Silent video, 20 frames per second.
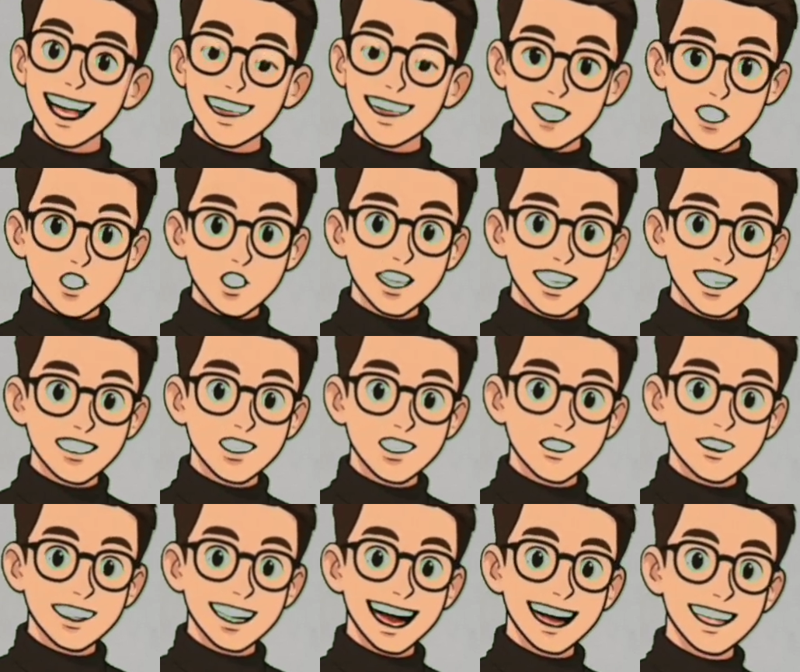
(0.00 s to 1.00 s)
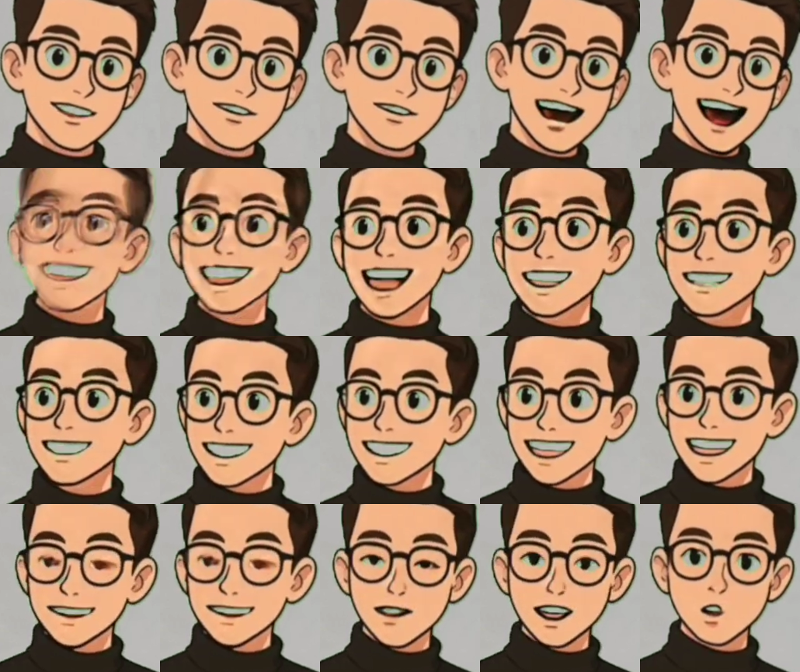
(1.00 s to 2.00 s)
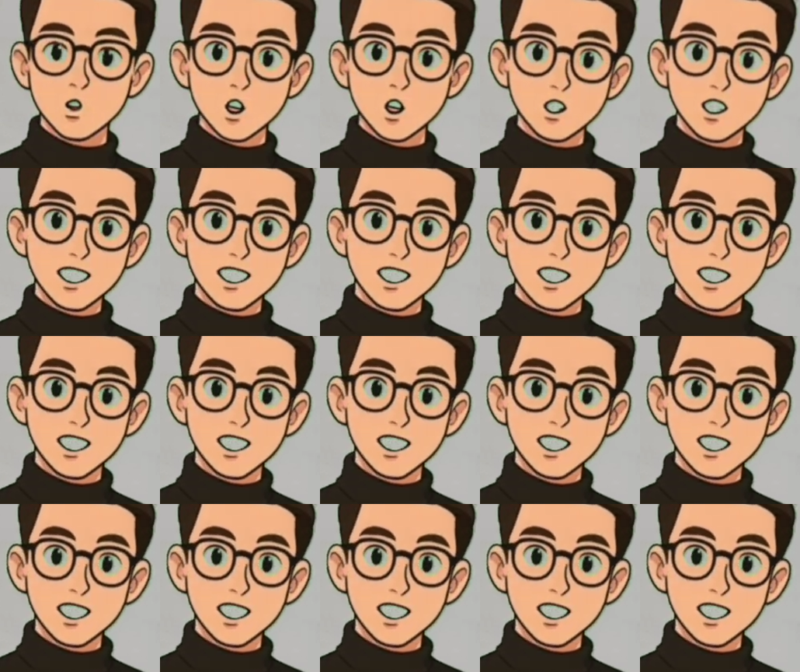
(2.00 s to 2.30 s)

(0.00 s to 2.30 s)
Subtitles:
If you drop a pebble into a smooth pond,